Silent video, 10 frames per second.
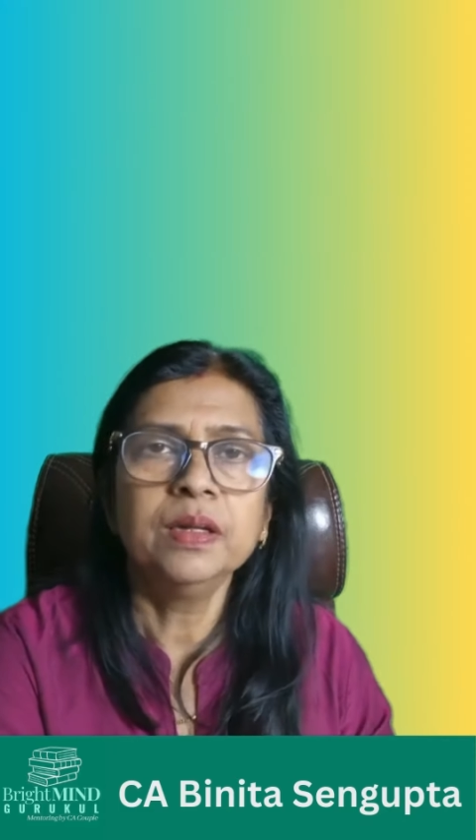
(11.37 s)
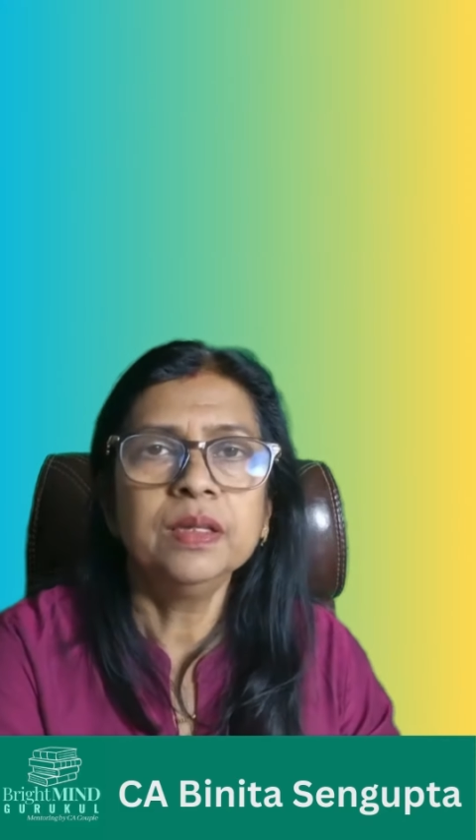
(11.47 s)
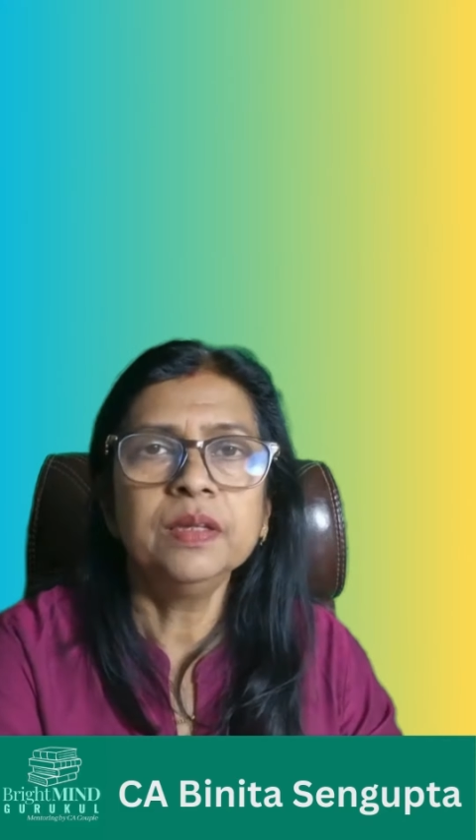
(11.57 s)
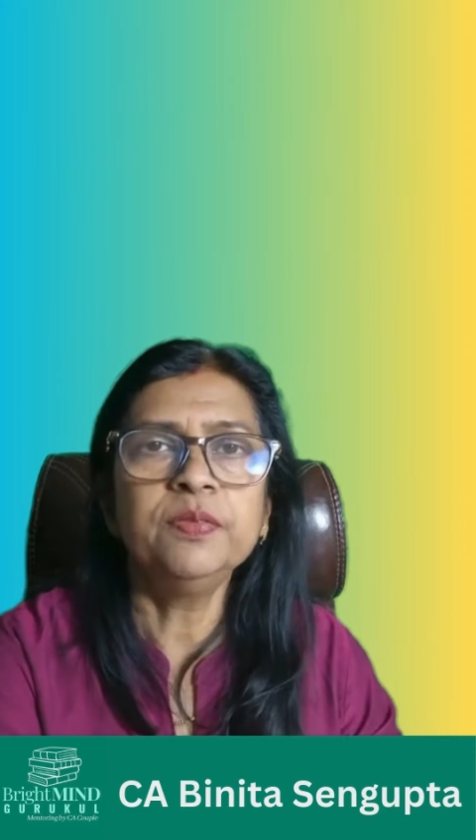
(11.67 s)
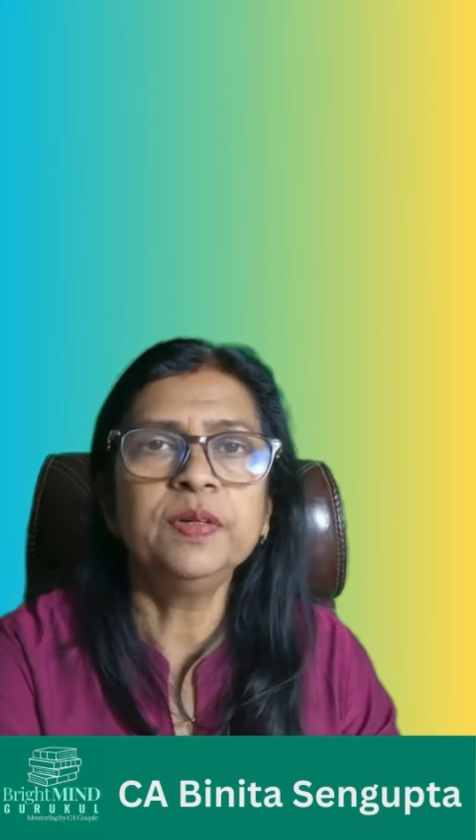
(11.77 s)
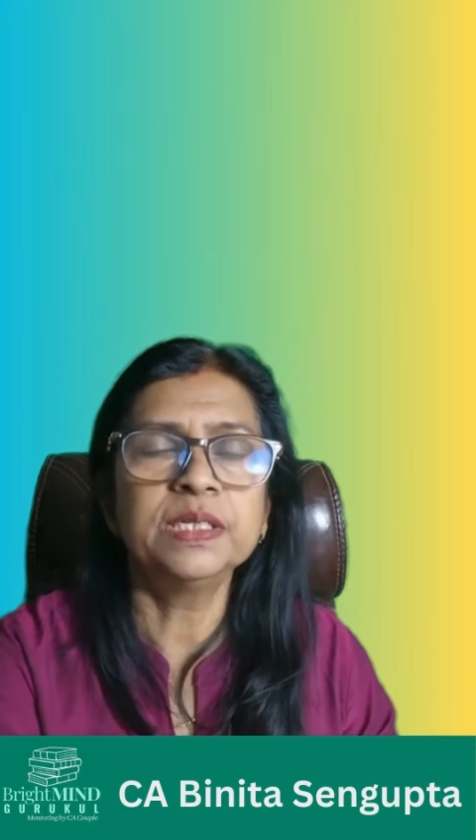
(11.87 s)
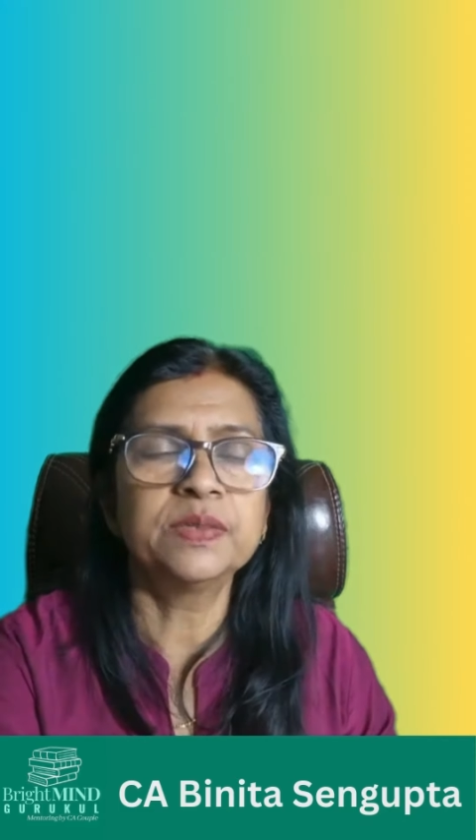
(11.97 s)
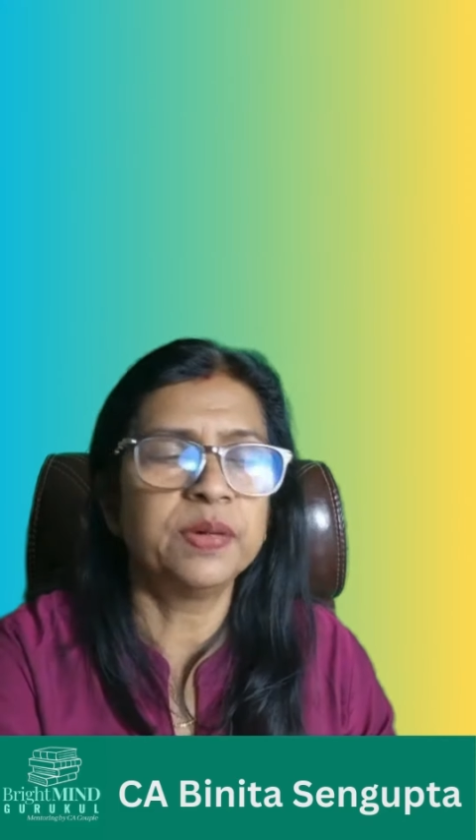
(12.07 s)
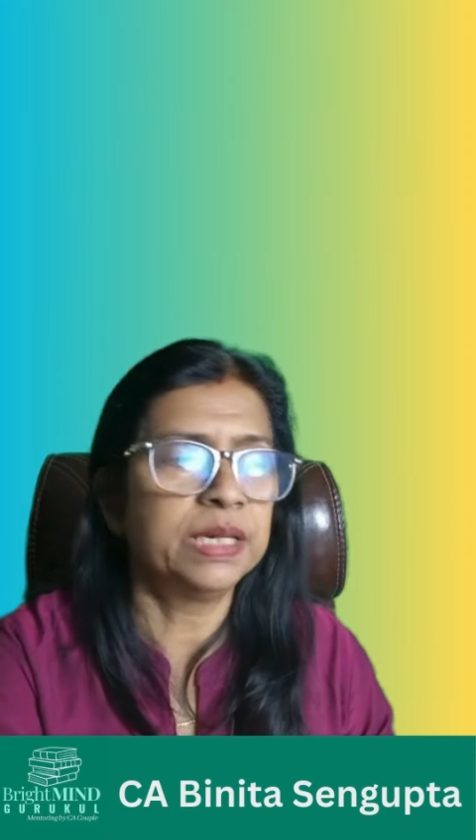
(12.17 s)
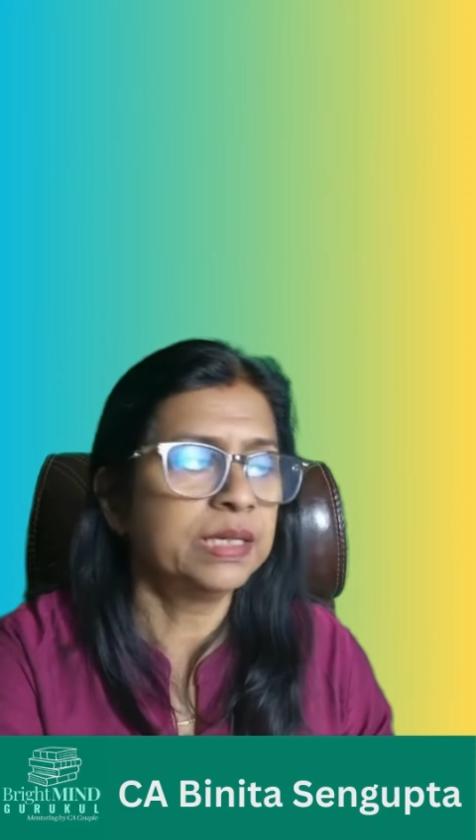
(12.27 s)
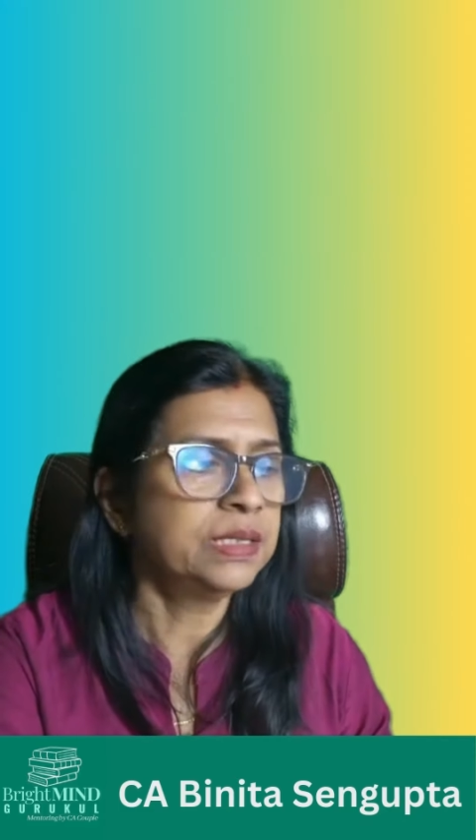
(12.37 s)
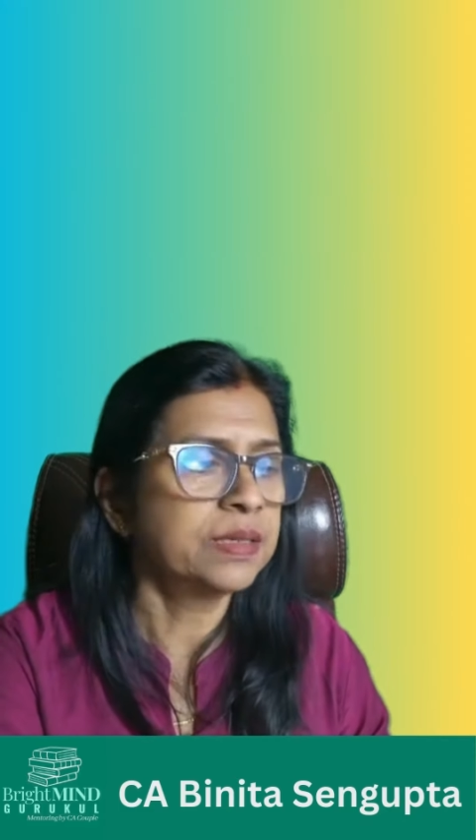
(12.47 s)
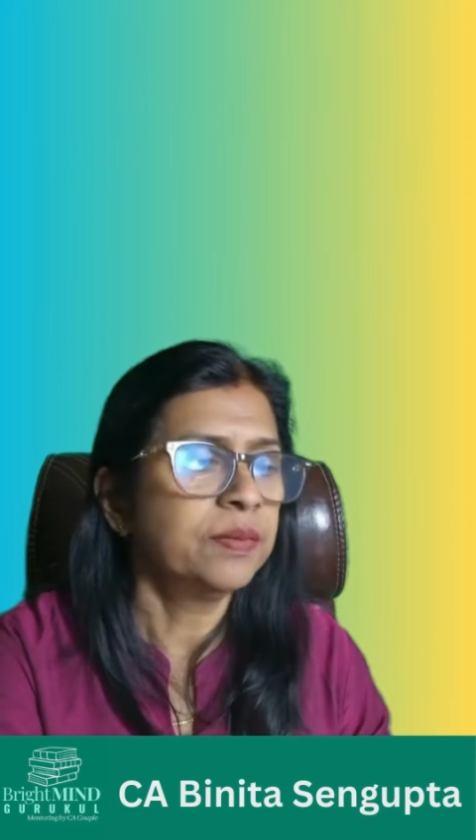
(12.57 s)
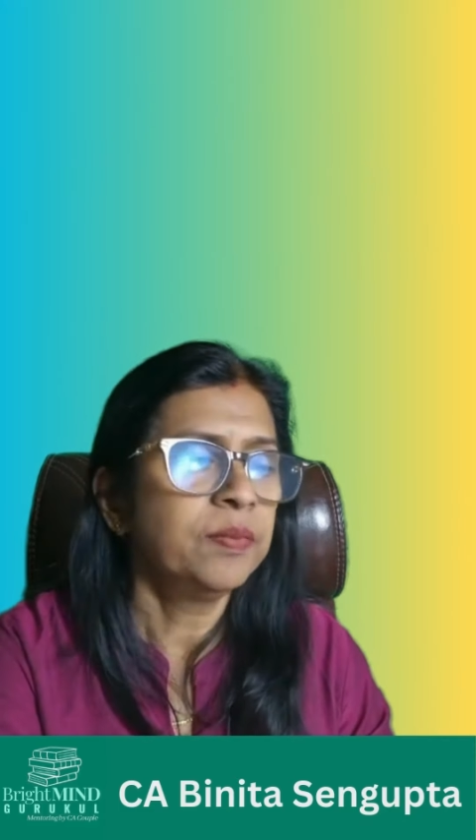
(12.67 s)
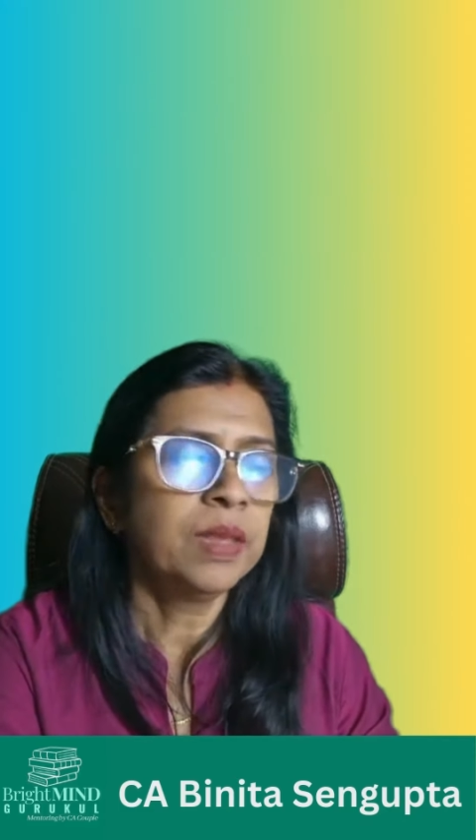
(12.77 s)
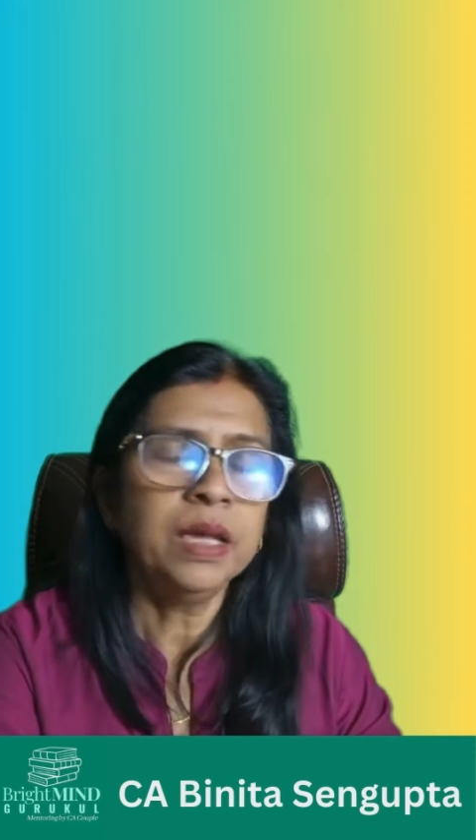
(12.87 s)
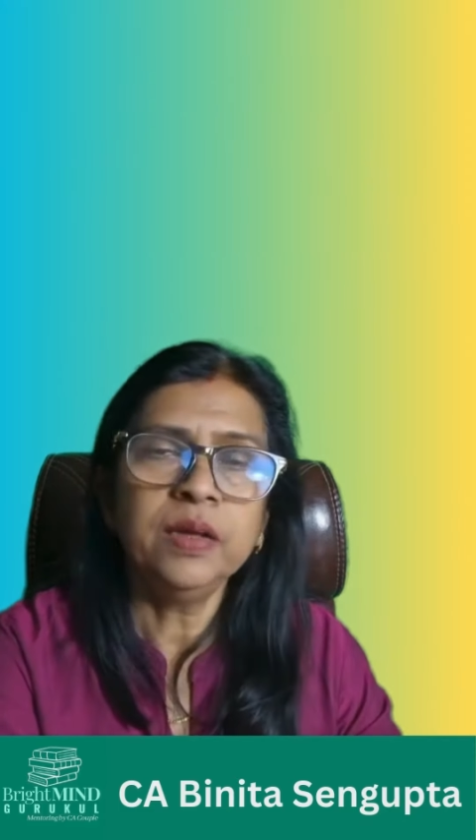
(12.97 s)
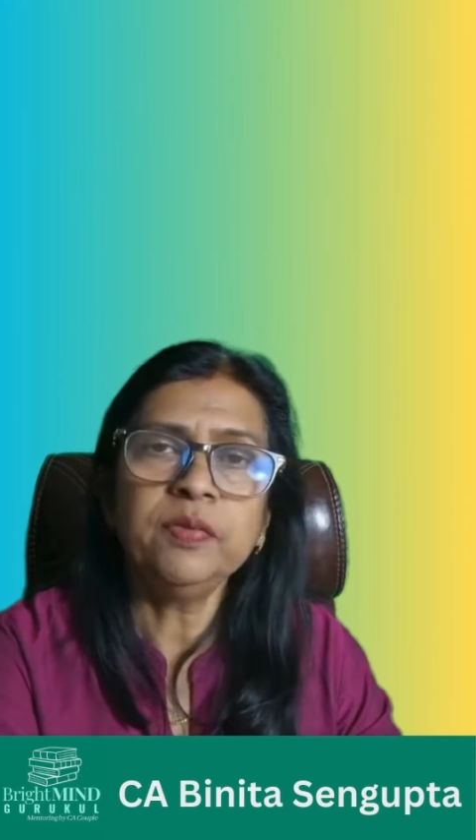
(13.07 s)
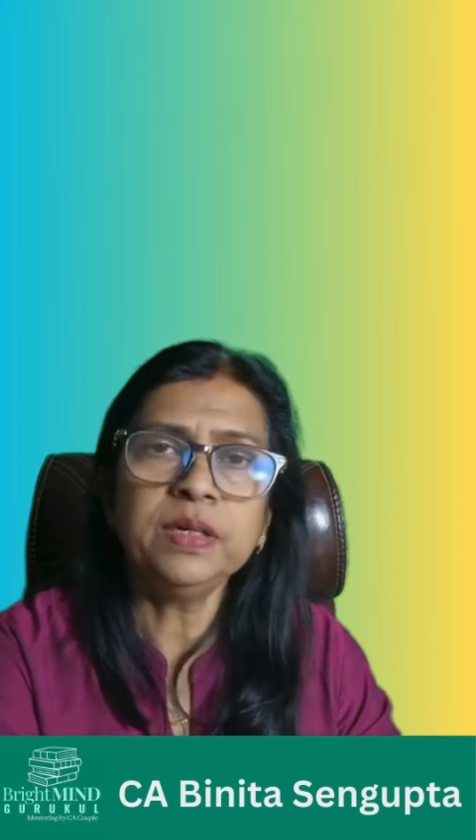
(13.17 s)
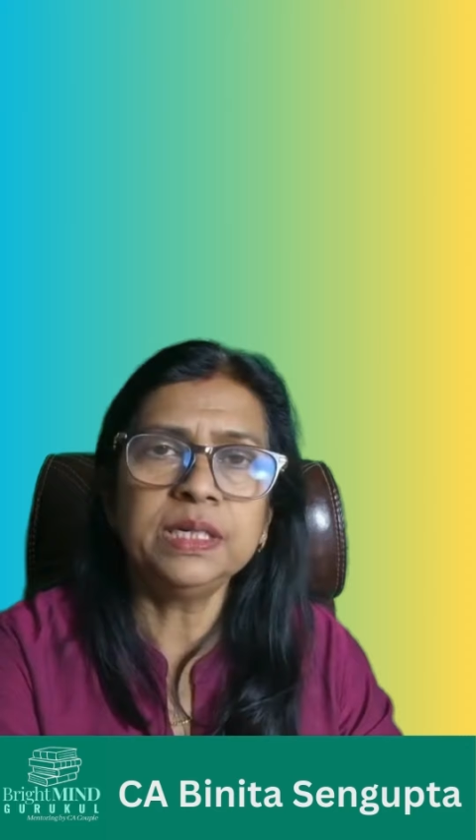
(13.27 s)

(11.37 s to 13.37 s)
The first one is, if a